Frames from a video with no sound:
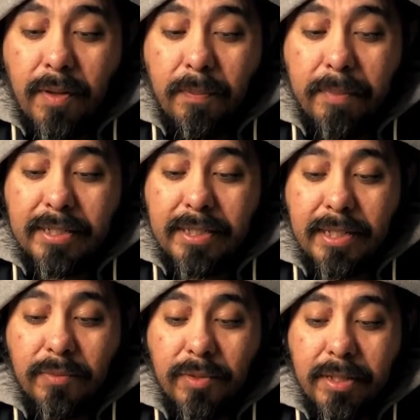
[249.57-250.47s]
mixed
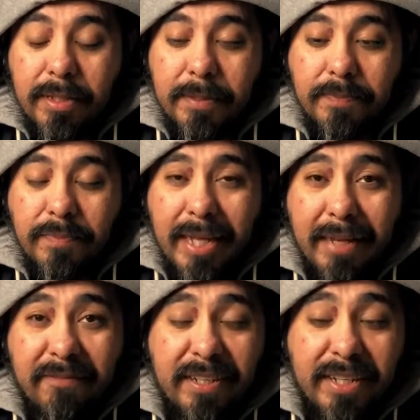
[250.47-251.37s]
in with
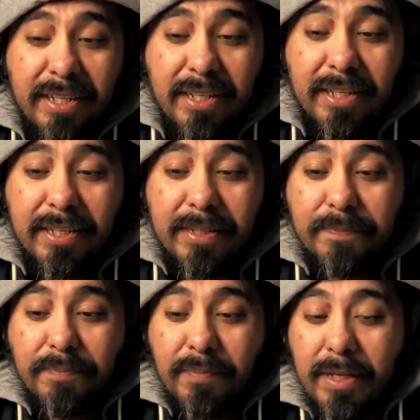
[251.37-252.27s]
that vanilla,
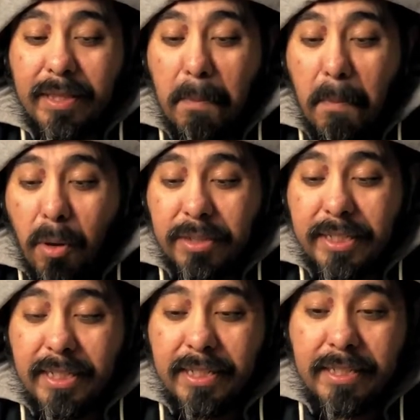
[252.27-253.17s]
the
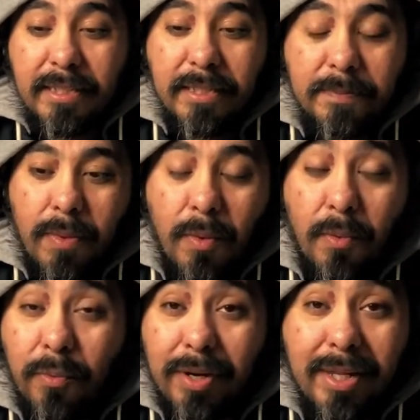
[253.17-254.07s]
maltiness,
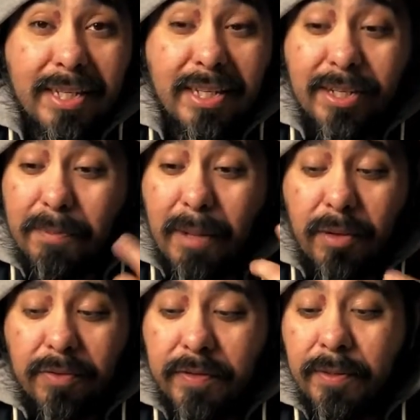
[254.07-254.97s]
really good
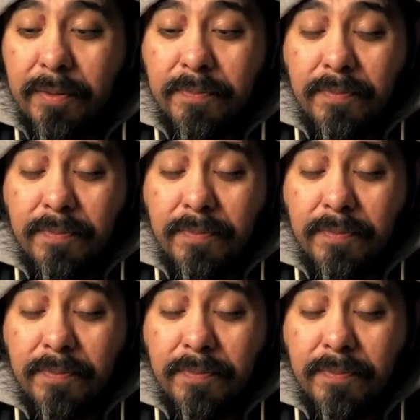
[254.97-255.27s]
mouthfeel.